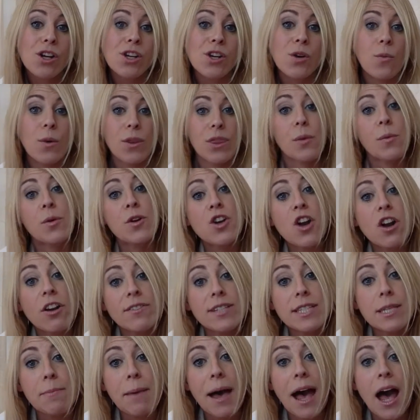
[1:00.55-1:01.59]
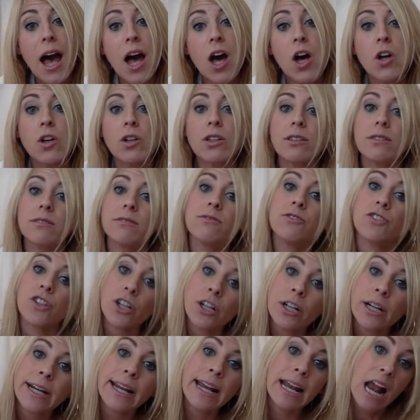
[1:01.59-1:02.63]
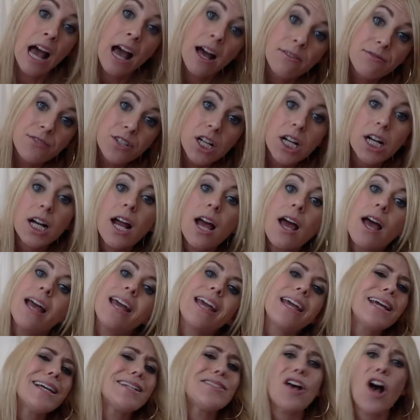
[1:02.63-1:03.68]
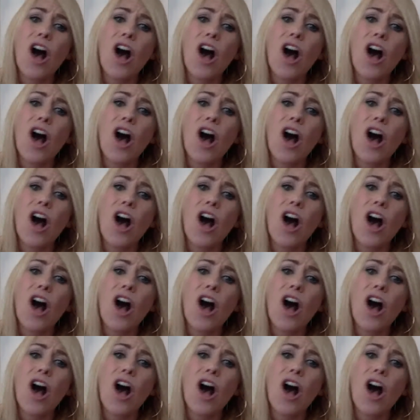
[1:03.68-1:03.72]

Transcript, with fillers: you know, what they were nervous about during and after. It's